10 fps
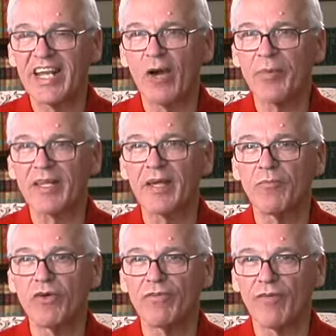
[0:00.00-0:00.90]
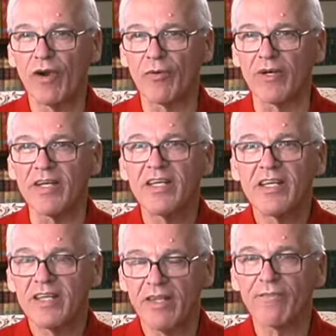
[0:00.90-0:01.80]
helping them move forward.
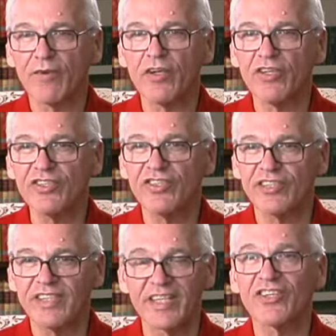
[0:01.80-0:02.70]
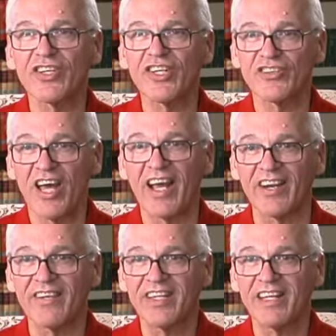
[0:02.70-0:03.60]
The first is a
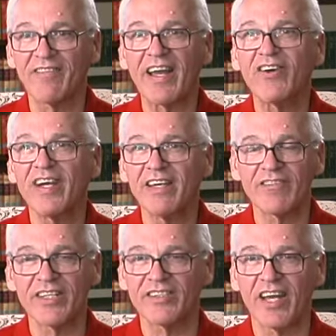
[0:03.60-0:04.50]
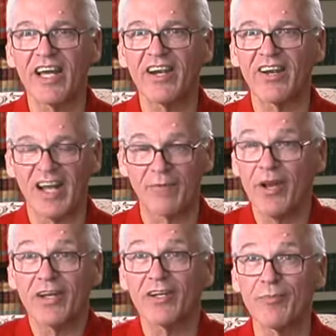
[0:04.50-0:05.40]
desire. If I don't have desire, I'm
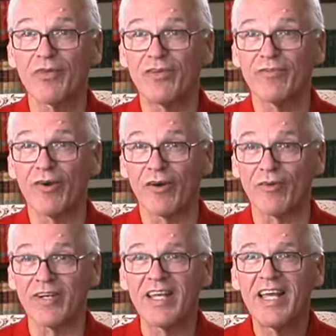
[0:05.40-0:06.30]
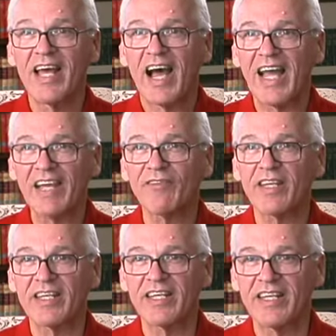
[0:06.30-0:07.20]
not going to move forward. I have
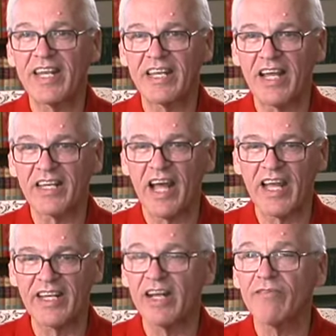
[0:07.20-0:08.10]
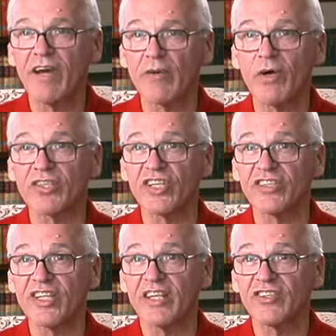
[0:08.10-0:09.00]
to identify what
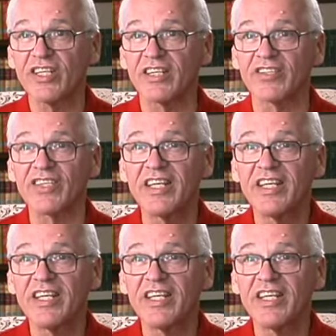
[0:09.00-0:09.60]
success is.